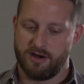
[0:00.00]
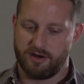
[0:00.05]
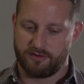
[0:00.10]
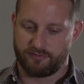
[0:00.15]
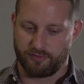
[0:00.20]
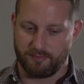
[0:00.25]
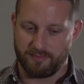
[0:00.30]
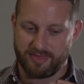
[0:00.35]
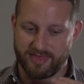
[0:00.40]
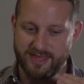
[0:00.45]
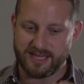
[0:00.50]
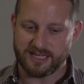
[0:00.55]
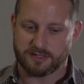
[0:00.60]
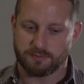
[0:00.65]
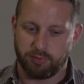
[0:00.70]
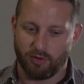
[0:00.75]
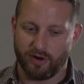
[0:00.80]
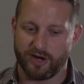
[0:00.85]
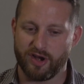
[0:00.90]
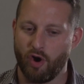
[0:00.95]
From this
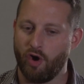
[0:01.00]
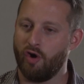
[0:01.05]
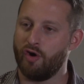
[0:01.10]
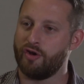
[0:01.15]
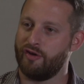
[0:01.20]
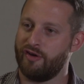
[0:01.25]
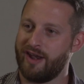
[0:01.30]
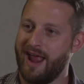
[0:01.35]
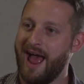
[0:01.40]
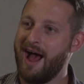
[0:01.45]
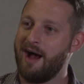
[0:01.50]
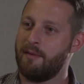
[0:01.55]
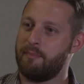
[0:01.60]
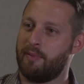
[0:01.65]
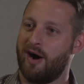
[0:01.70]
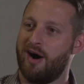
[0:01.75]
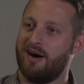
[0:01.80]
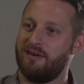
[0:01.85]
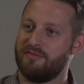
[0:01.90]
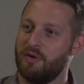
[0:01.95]
point on our
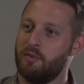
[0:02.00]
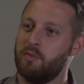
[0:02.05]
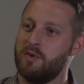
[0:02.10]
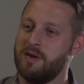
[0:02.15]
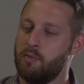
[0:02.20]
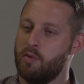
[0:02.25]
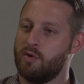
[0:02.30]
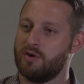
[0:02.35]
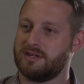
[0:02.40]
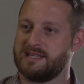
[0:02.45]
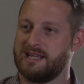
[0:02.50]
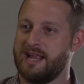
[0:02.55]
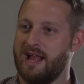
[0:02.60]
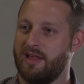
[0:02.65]
path that we walk